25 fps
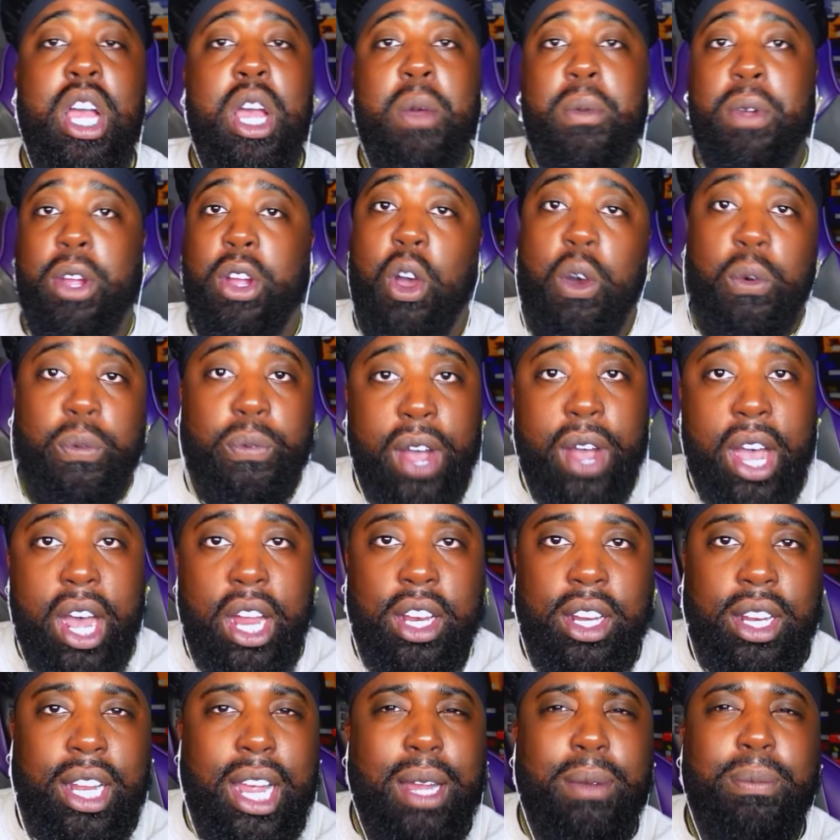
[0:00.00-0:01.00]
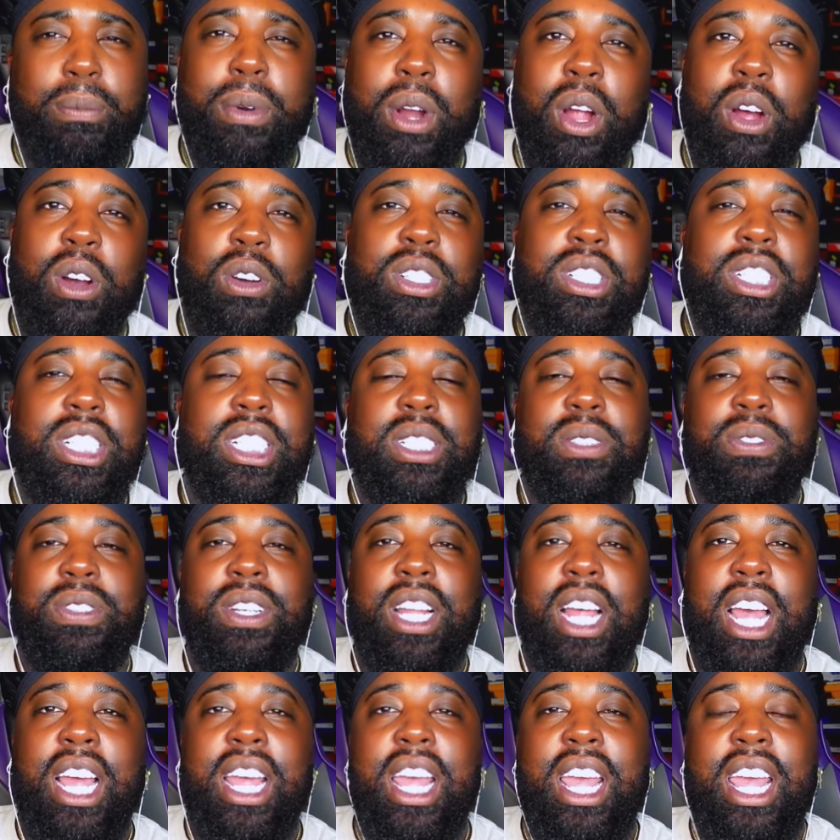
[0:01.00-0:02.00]
We go find, like, bro, just be
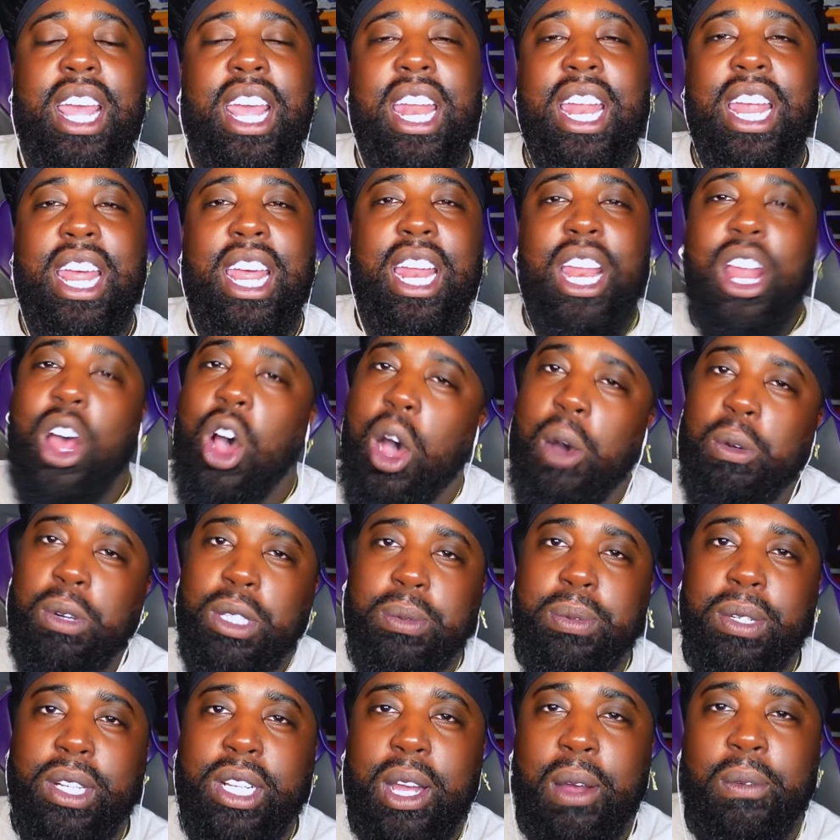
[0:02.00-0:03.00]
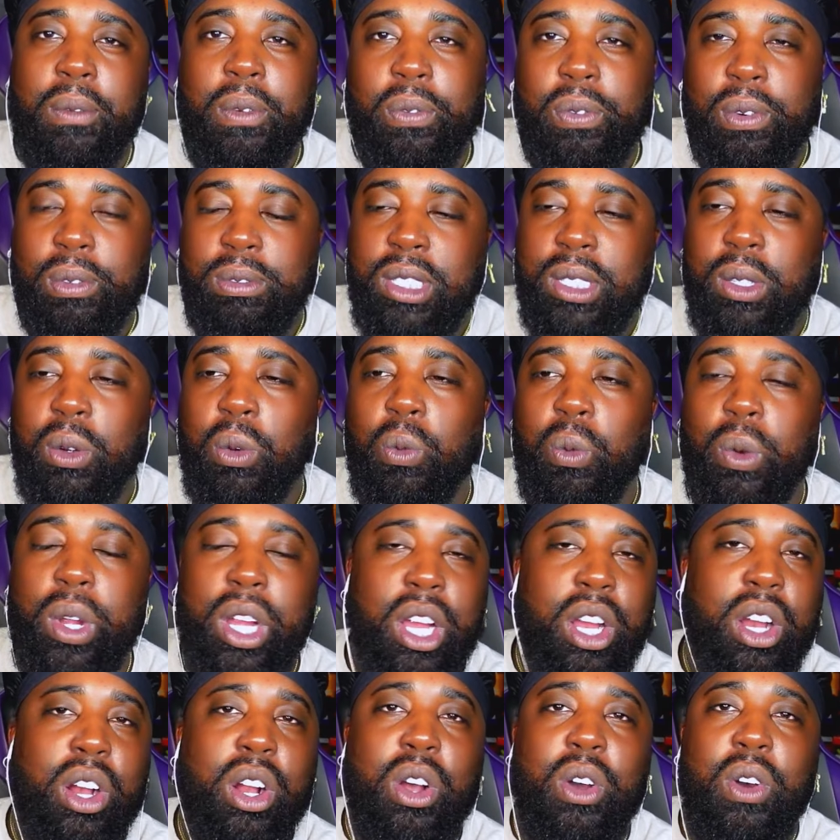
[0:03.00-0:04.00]
like, and always be coming from some
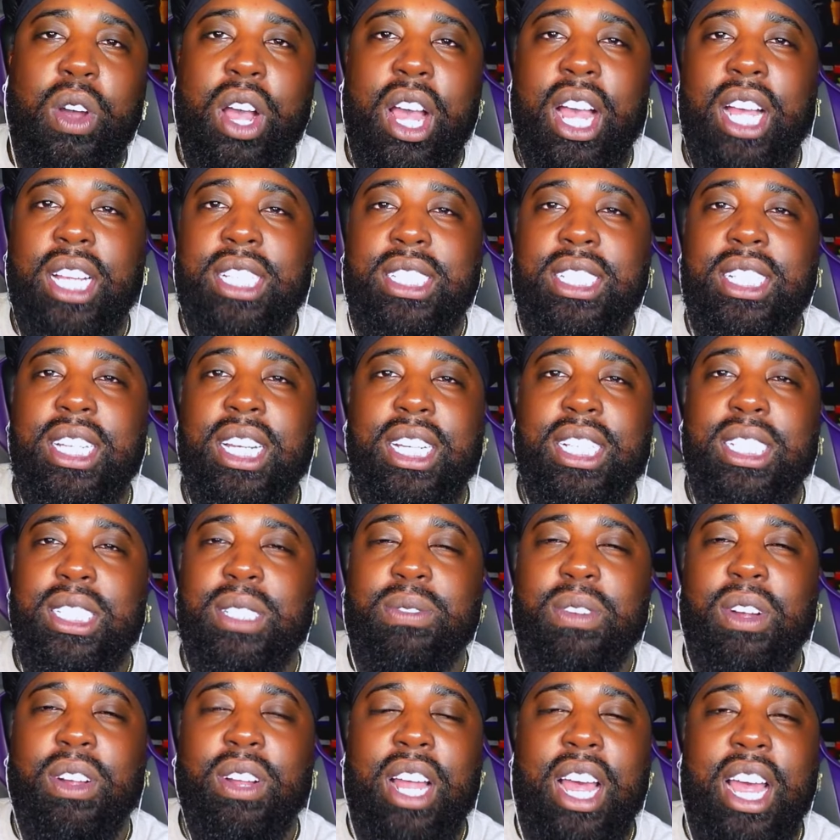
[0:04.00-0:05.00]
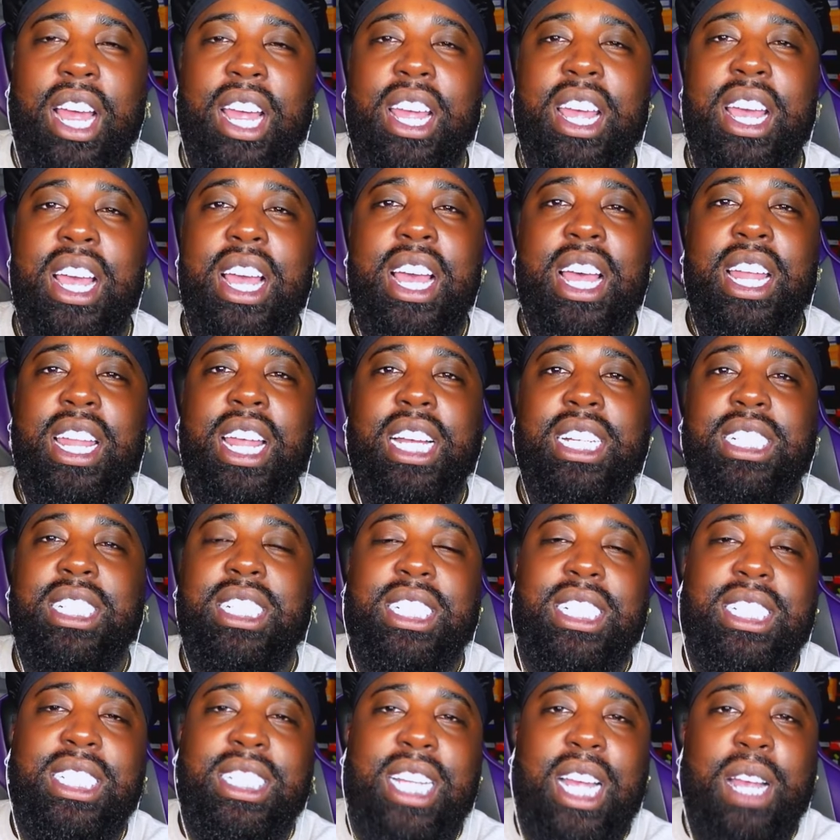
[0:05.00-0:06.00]
weirdo ass niggas, bro. Like, that's
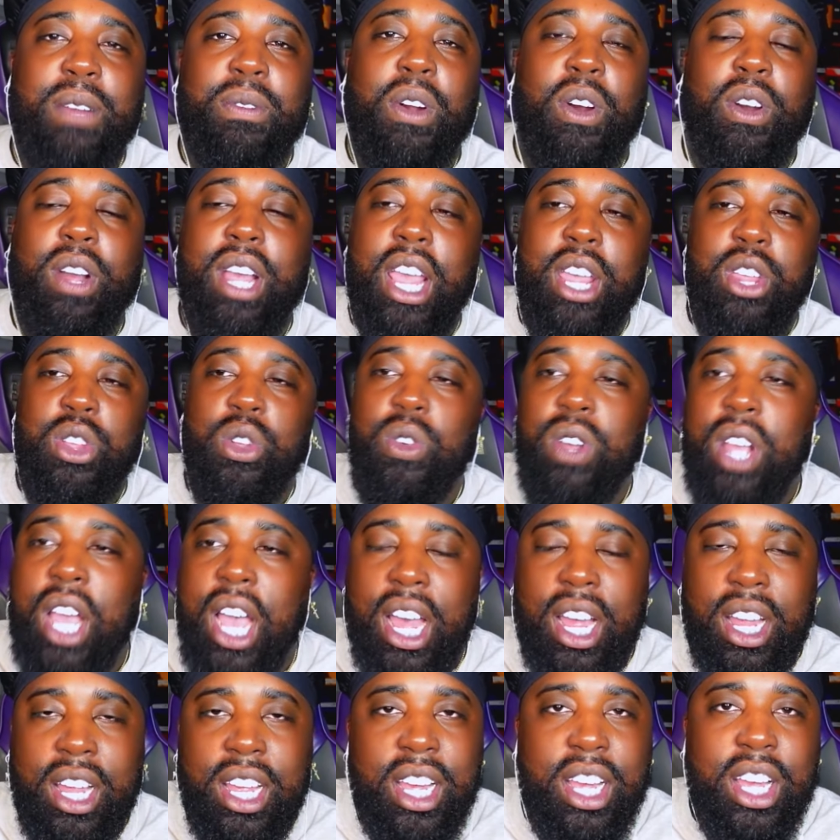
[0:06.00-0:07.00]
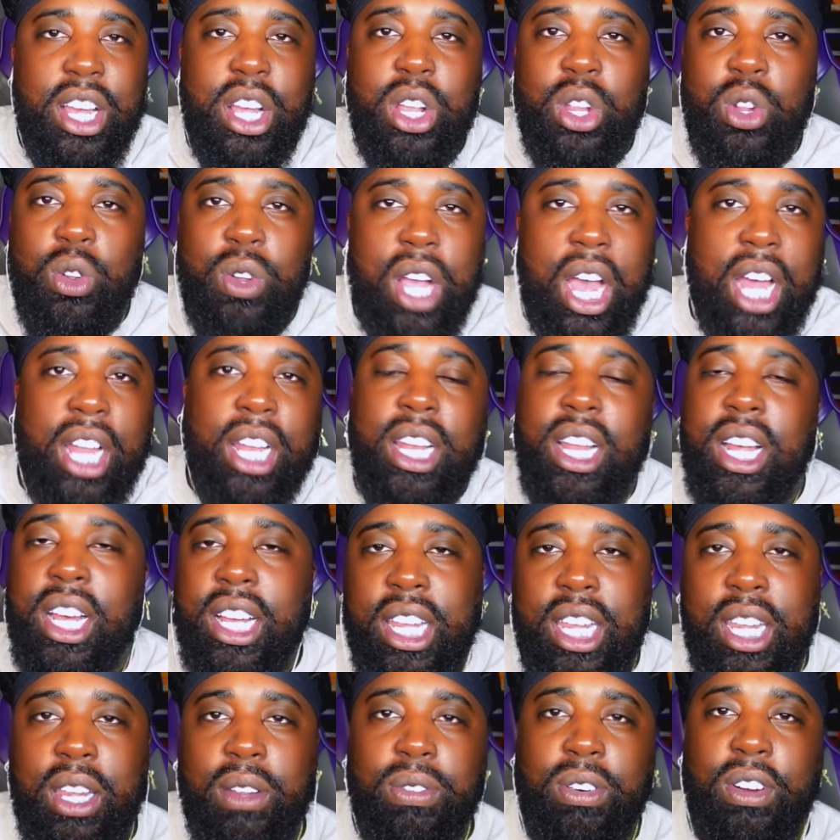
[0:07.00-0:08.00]
just like, bro, okay, you got
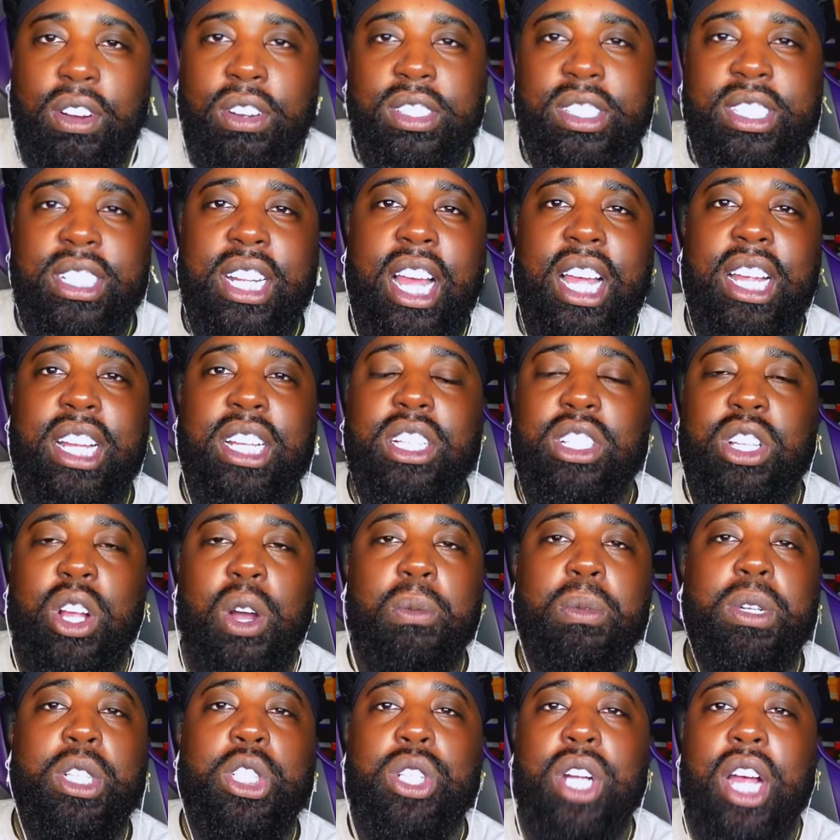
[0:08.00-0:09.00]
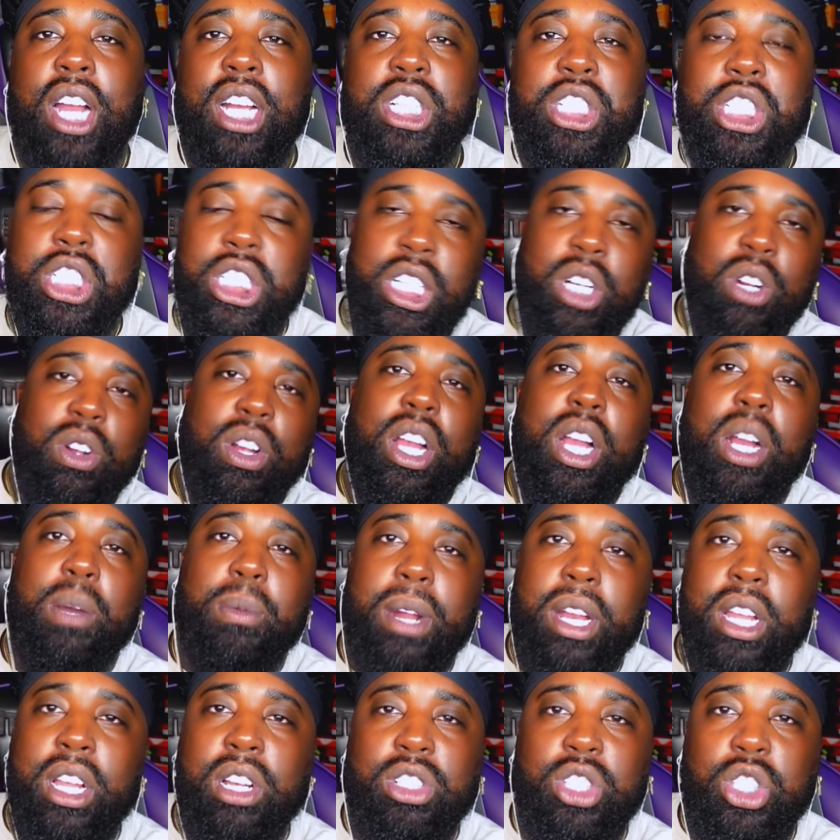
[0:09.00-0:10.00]
lucky, folks. Like, don't be trying to shit on
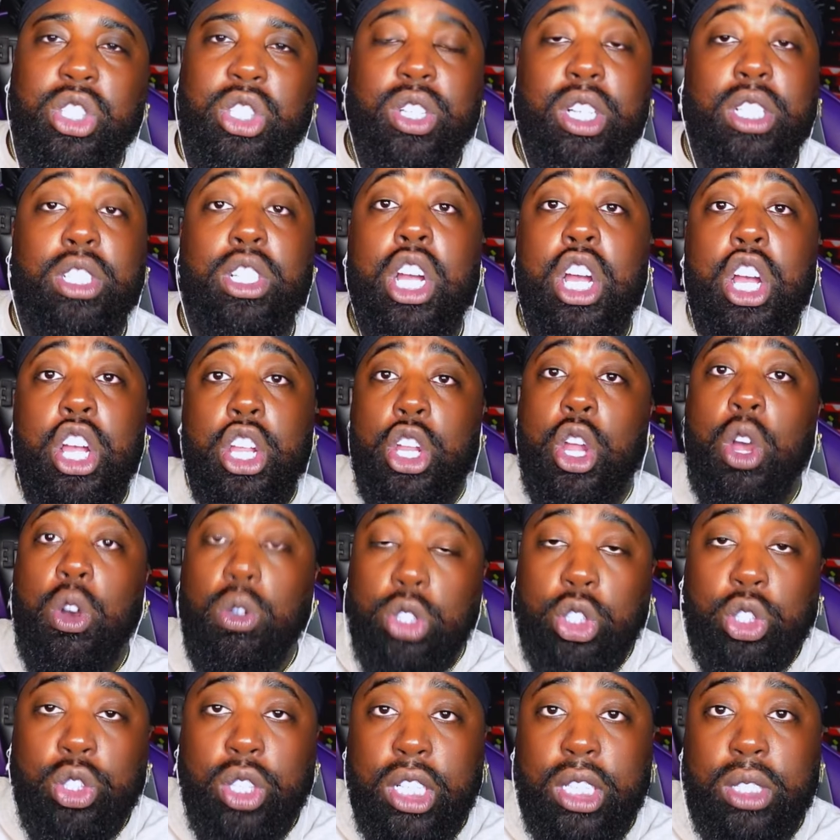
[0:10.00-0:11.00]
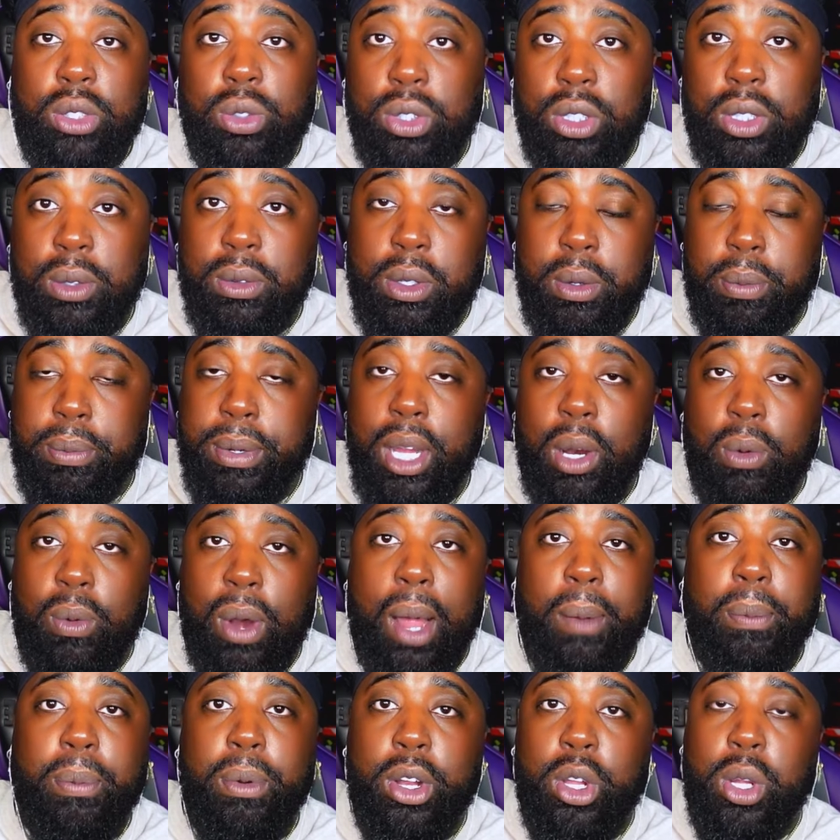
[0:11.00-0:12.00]
everybody else's dreams. Your dreams was to be a
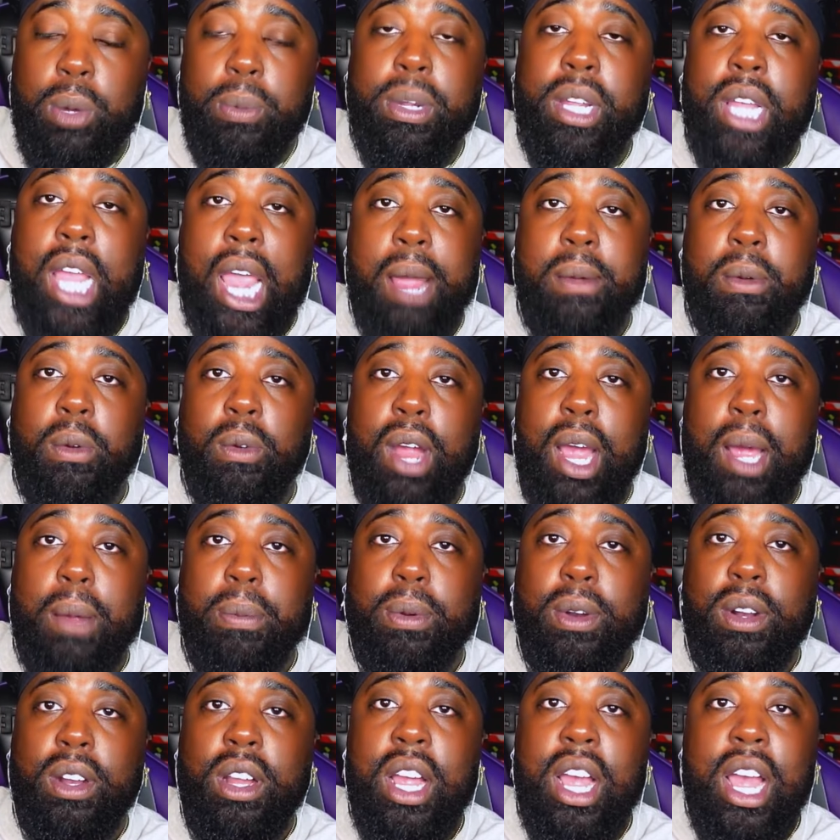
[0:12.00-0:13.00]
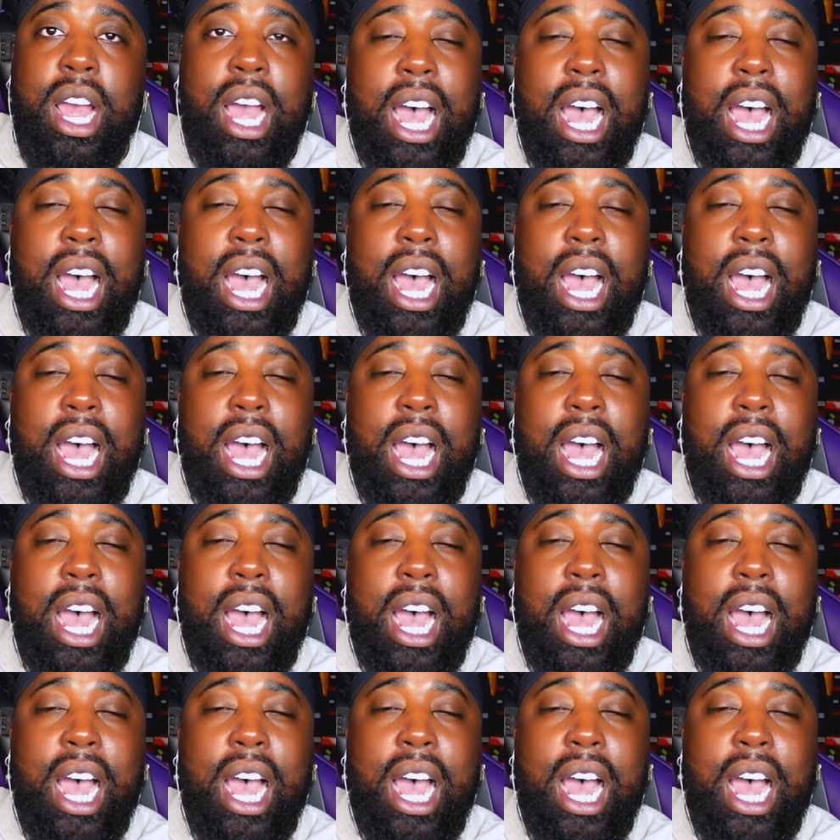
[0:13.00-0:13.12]
rapper and you became a rapper.